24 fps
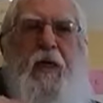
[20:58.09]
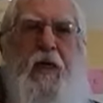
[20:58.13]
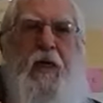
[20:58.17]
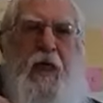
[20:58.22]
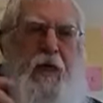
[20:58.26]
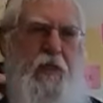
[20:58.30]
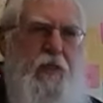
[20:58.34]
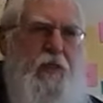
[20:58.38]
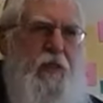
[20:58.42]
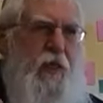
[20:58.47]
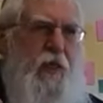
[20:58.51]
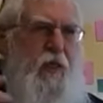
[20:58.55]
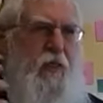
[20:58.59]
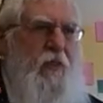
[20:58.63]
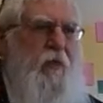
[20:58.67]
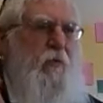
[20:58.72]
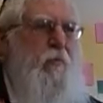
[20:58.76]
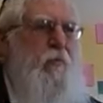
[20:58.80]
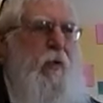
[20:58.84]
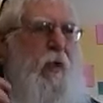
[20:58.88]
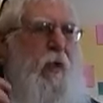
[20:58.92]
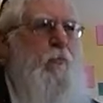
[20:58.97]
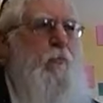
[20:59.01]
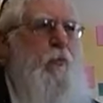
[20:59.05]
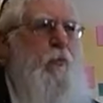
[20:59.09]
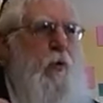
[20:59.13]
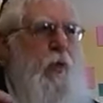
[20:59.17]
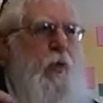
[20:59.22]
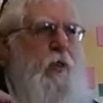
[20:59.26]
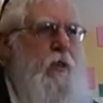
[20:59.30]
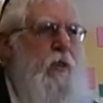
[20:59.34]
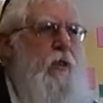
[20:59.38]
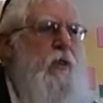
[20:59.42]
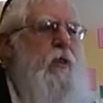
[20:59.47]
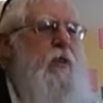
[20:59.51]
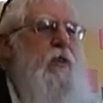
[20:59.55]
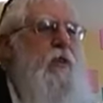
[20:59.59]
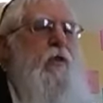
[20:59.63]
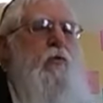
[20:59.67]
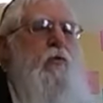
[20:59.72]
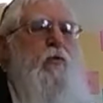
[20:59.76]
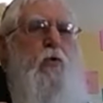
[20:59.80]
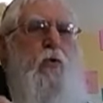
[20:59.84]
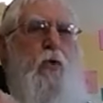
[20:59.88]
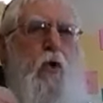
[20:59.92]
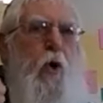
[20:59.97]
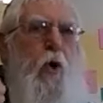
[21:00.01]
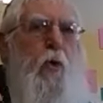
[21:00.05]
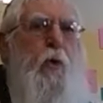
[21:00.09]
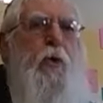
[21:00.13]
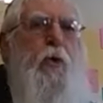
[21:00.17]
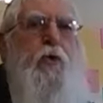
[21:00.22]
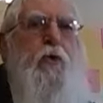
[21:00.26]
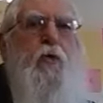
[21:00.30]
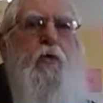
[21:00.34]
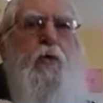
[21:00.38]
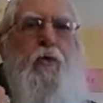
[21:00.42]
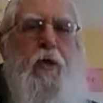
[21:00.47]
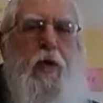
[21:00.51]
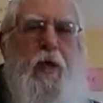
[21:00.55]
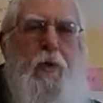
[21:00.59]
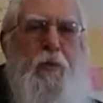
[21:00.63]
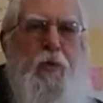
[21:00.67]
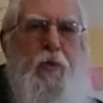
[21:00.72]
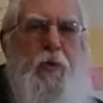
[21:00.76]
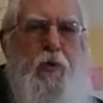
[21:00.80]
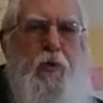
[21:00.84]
And he says the main point is that through going to the Rebbe,